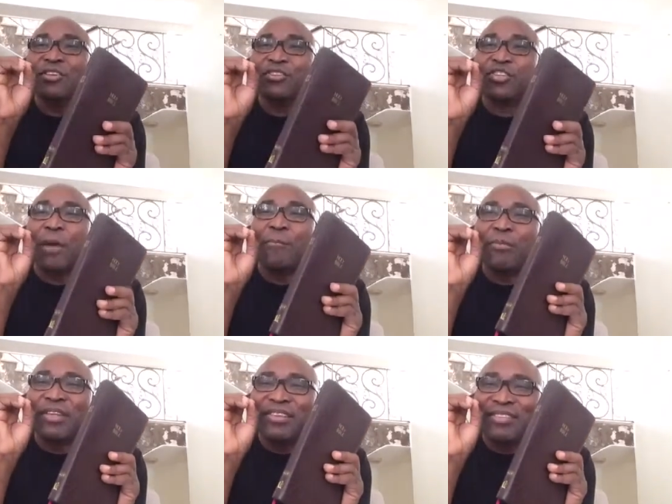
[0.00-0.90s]

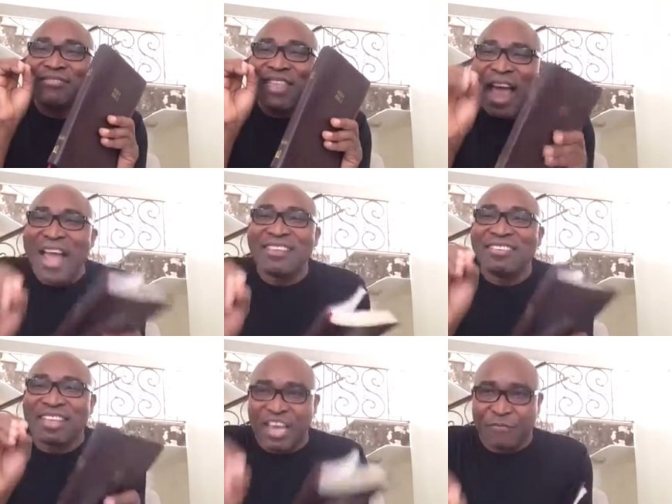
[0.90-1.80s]
some
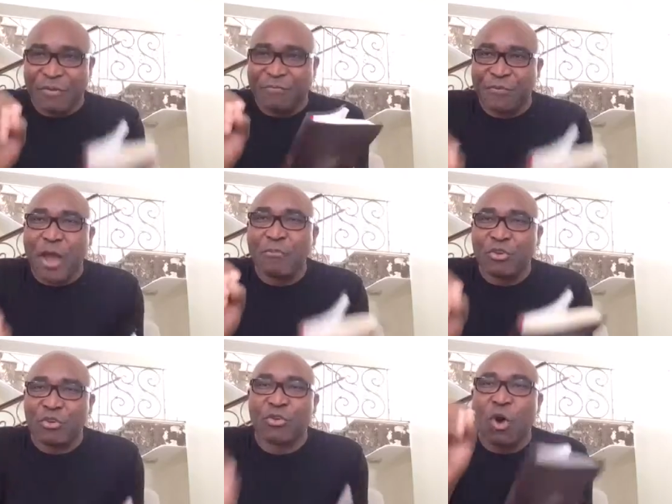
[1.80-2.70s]
thanksgiving
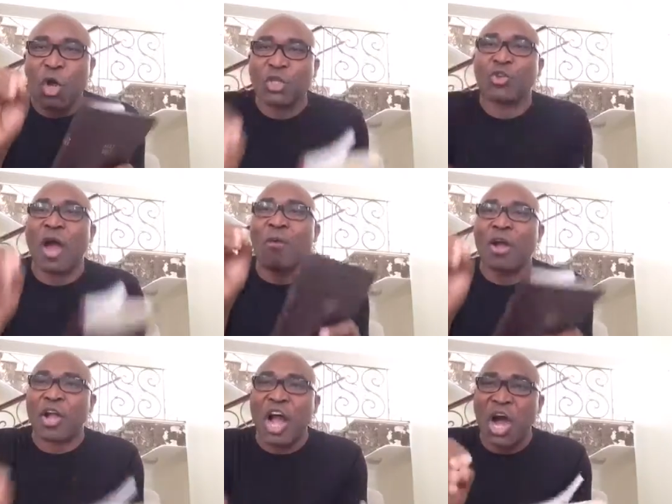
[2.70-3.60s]
from you unto
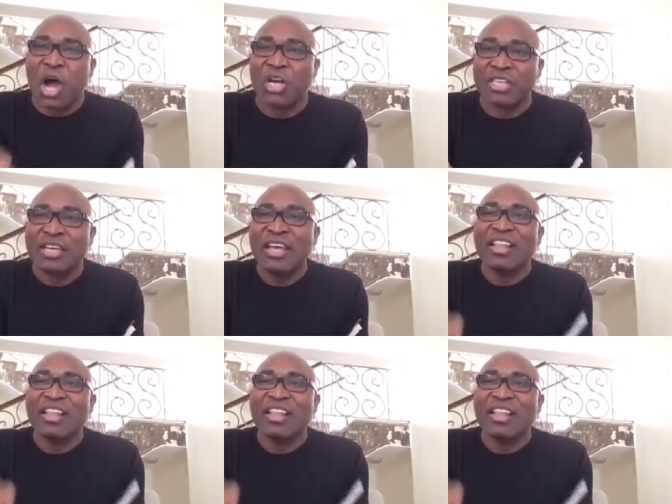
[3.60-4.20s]
our God,